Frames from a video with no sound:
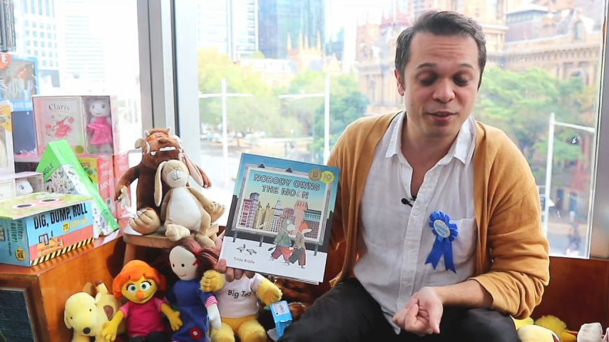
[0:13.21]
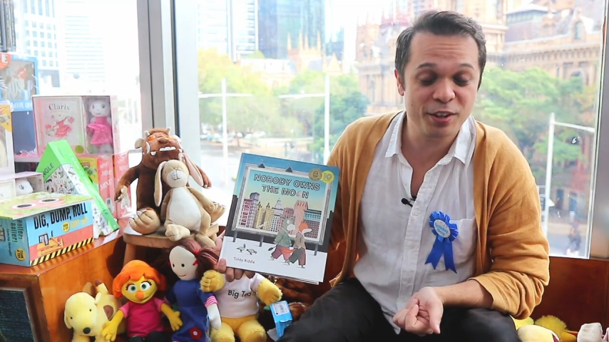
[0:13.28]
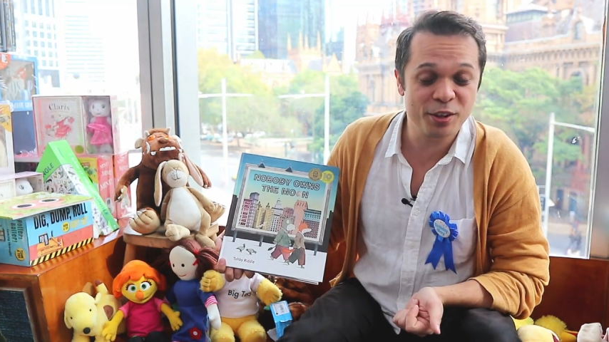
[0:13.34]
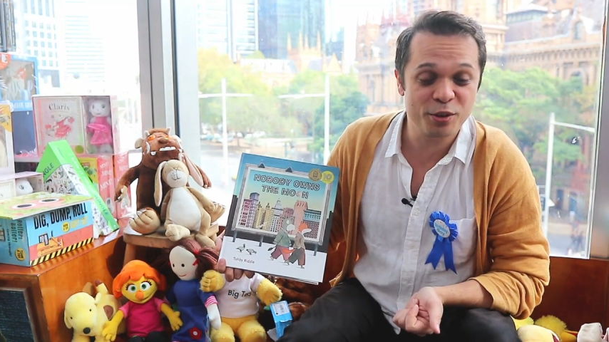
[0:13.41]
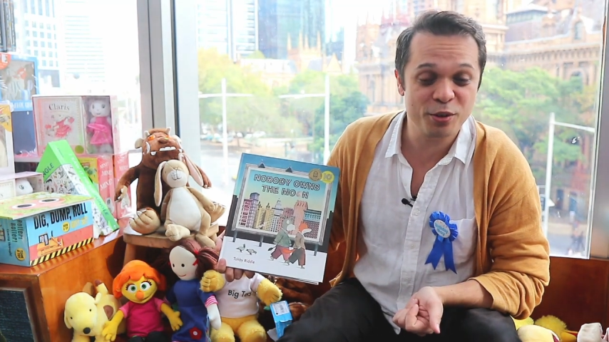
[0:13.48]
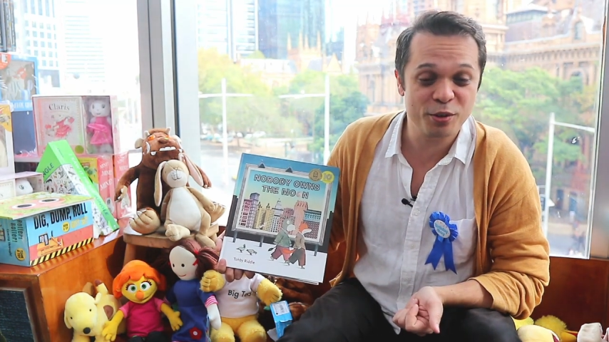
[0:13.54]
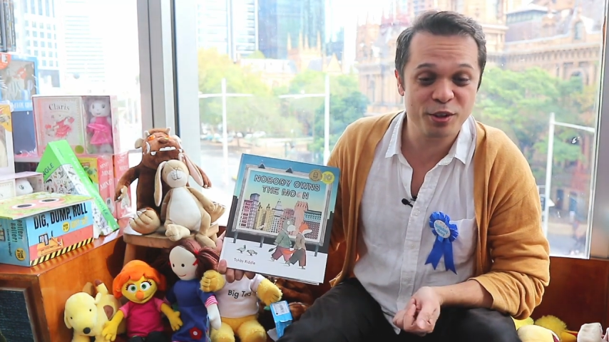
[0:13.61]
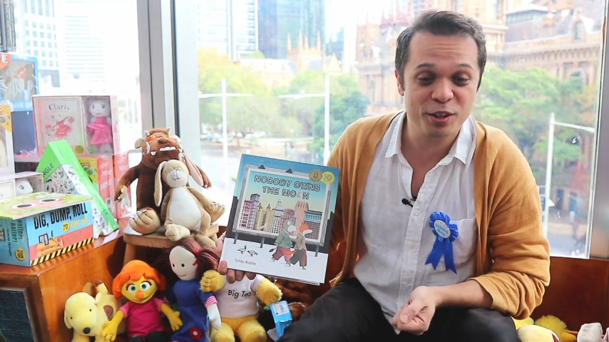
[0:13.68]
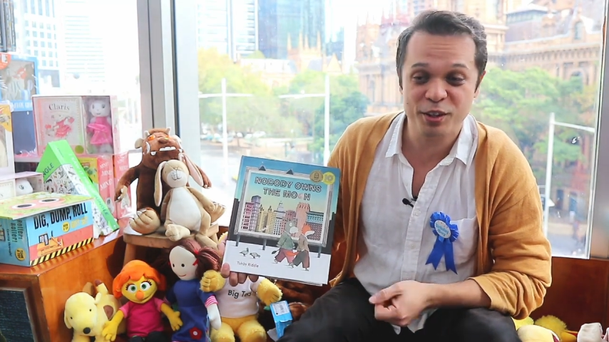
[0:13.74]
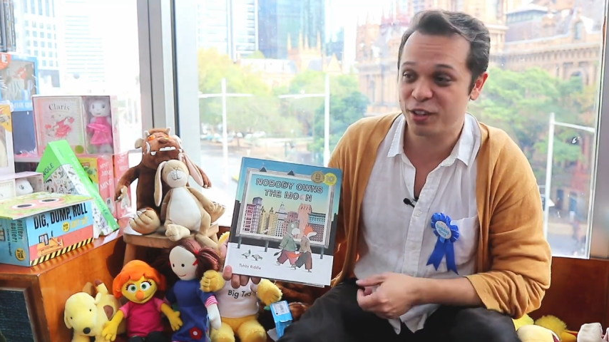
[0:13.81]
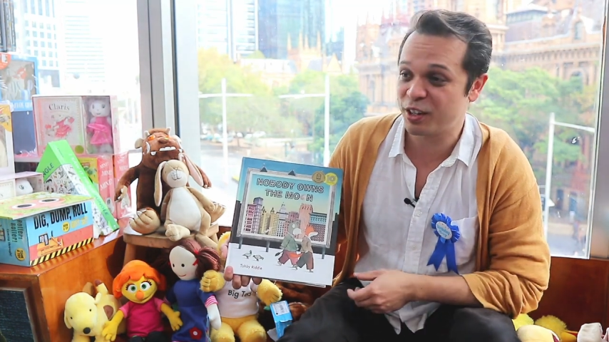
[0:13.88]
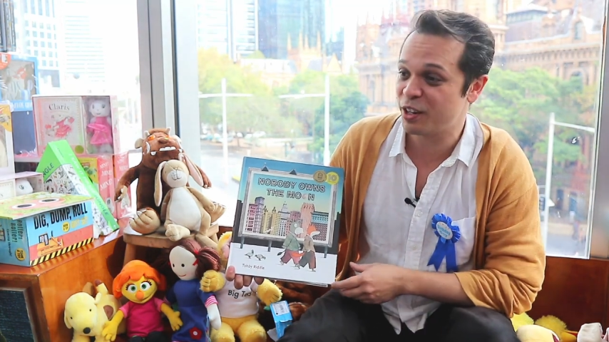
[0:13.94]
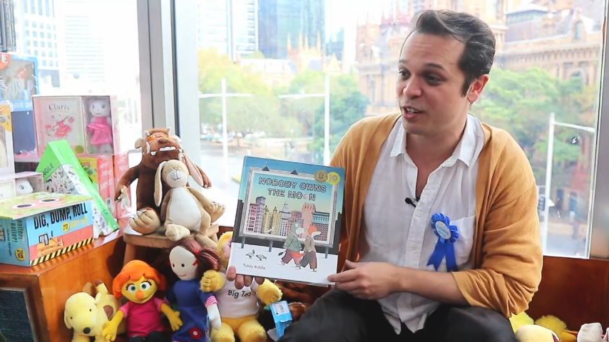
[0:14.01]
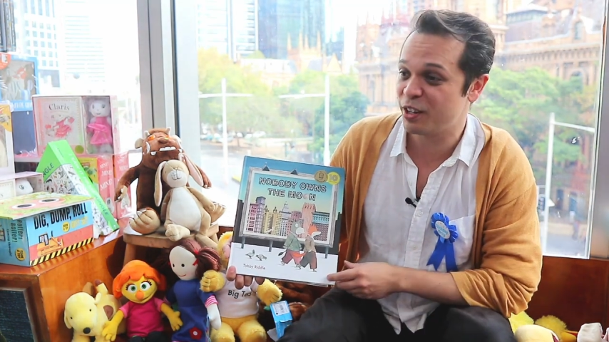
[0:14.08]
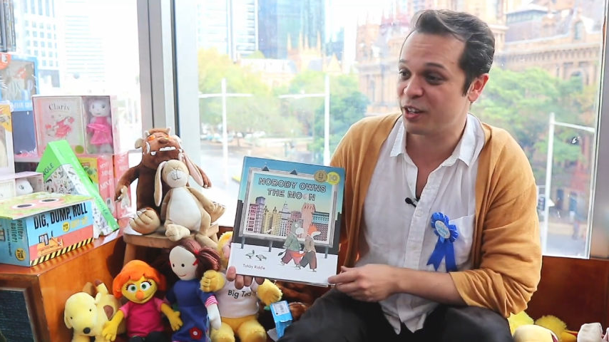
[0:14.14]
theater
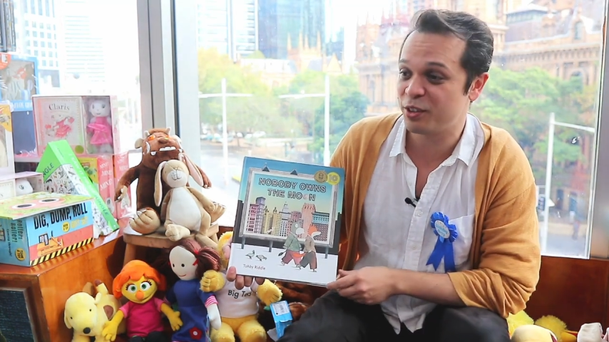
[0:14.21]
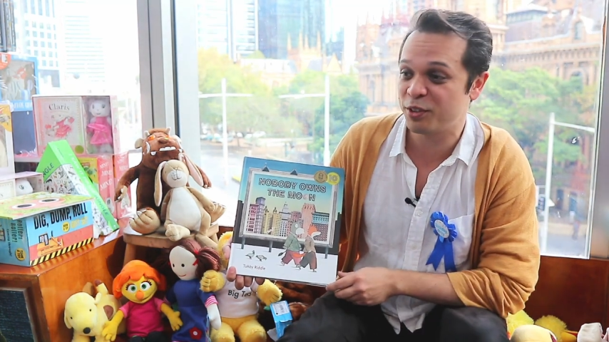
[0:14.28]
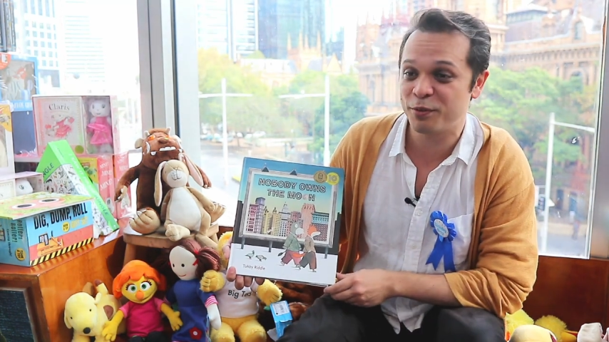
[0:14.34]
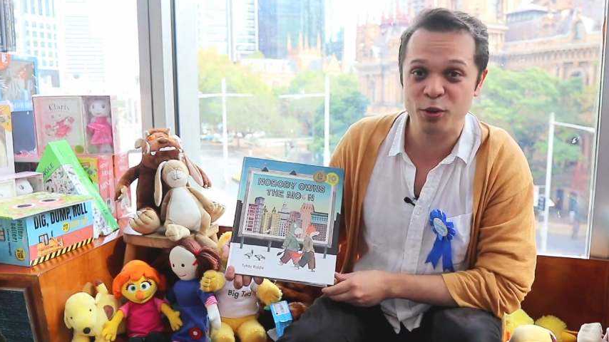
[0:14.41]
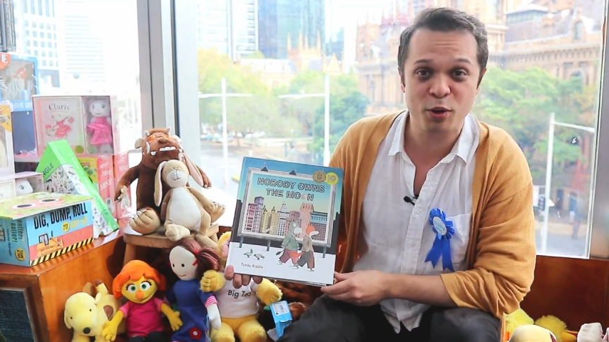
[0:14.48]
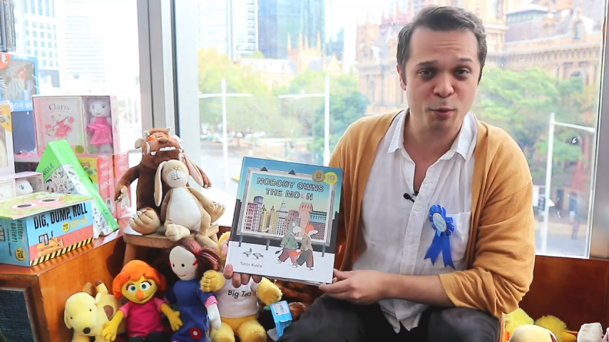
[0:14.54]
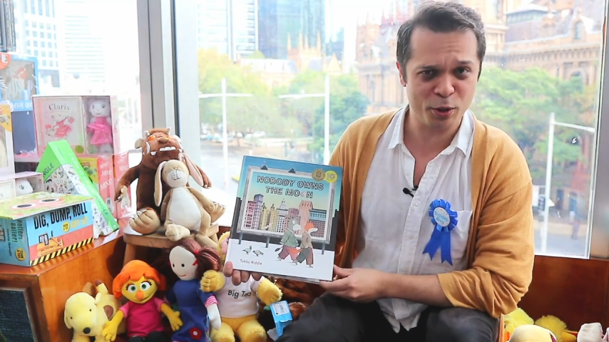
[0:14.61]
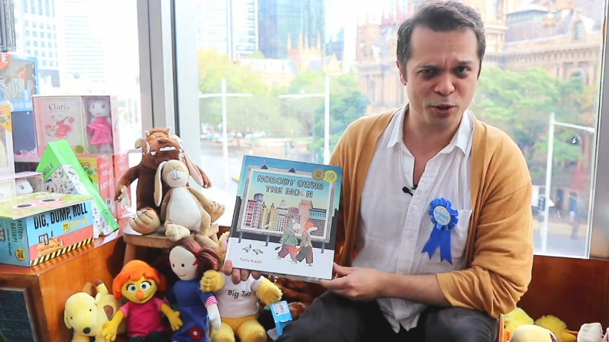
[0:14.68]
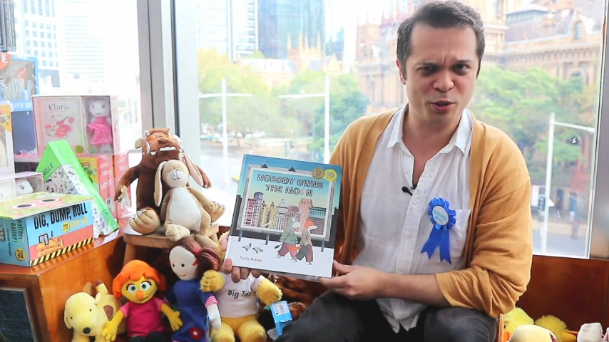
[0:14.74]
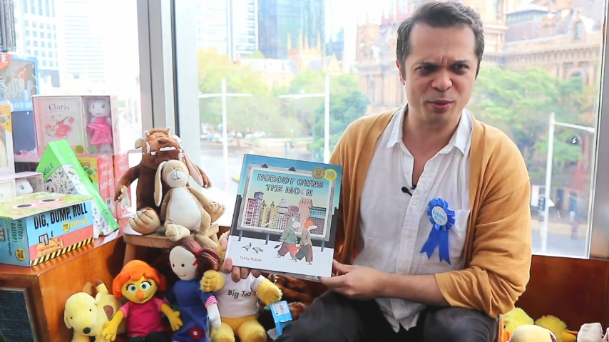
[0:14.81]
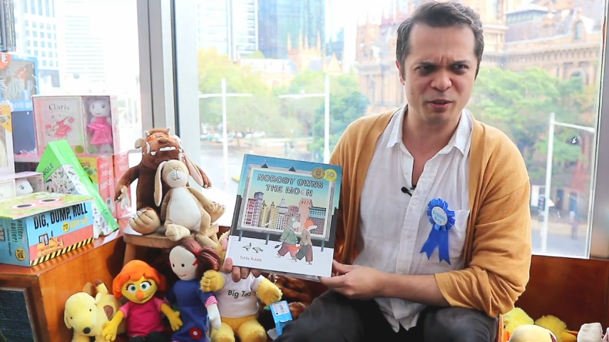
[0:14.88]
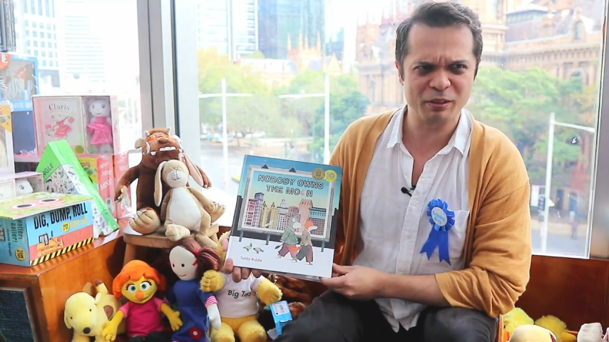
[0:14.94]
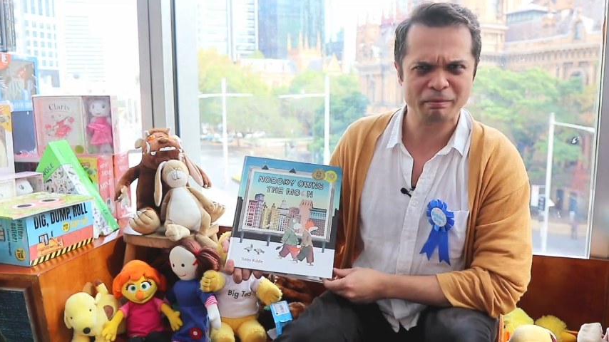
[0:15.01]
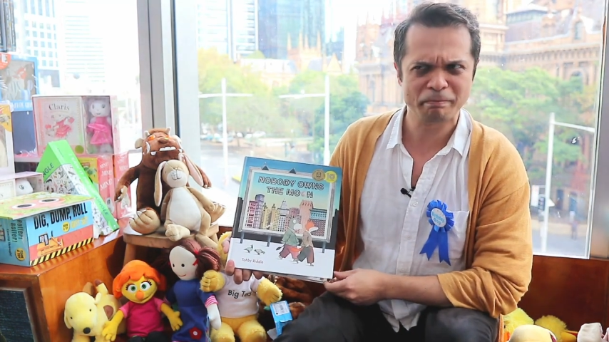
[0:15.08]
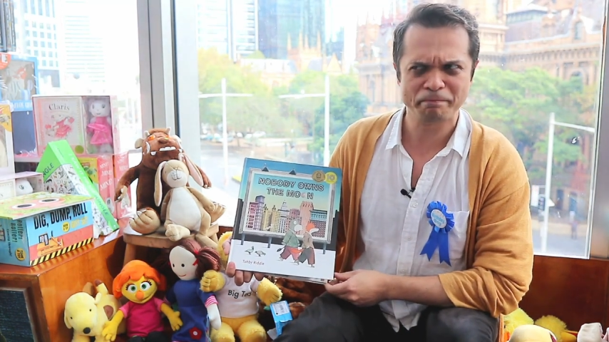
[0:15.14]
that uh, is very
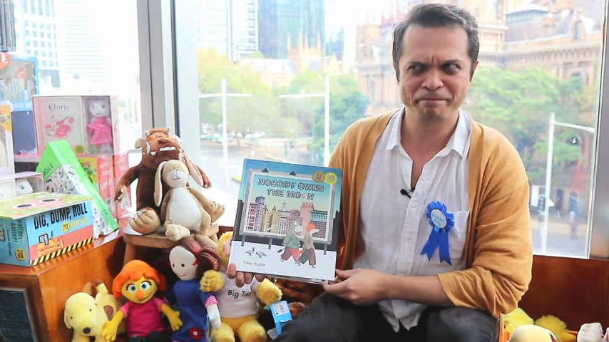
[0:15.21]
watchable.